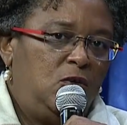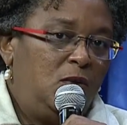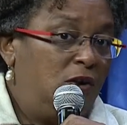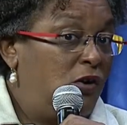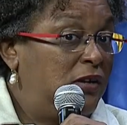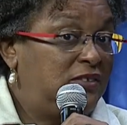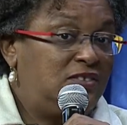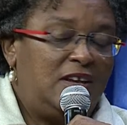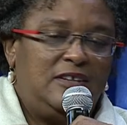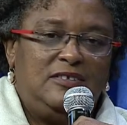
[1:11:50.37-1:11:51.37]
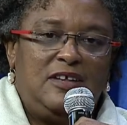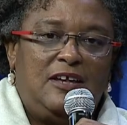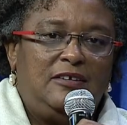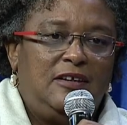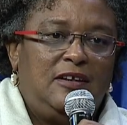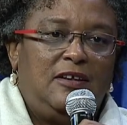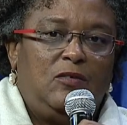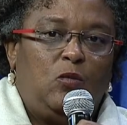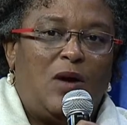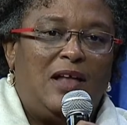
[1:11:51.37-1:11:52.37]
When all is said and done,
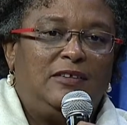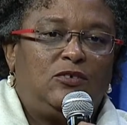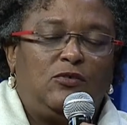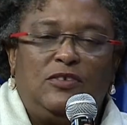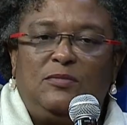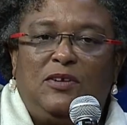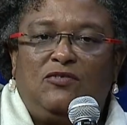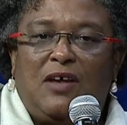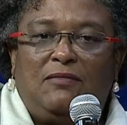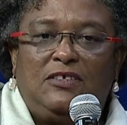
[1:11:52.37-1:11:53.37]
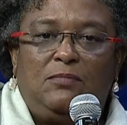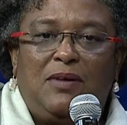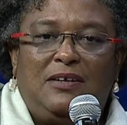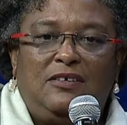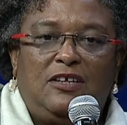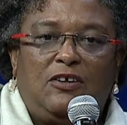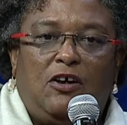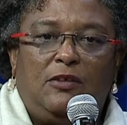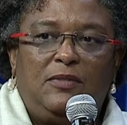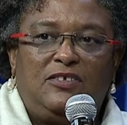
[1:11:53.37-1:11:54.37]
while the tourism and travel dependent
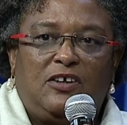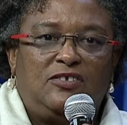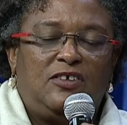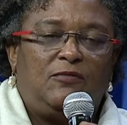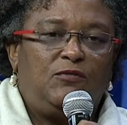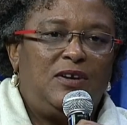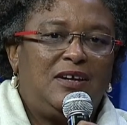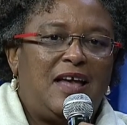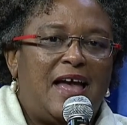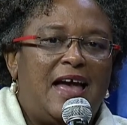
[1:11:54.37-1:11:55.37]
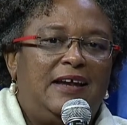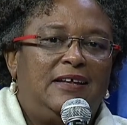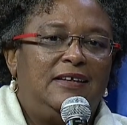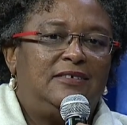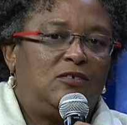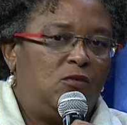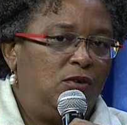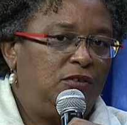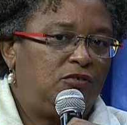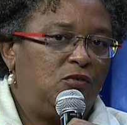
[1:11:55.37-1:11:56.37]
economies are suffering, Guyana is
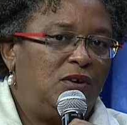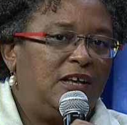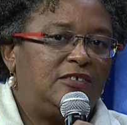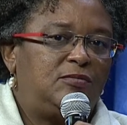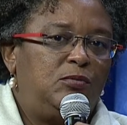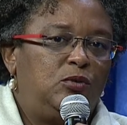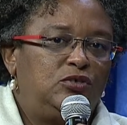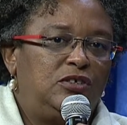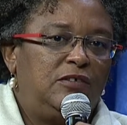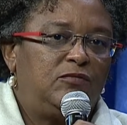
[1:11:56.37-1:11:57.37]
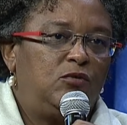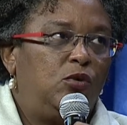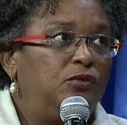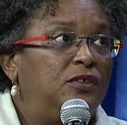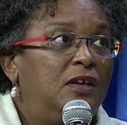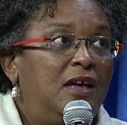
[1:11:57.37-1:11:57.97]
going through an explosion of growth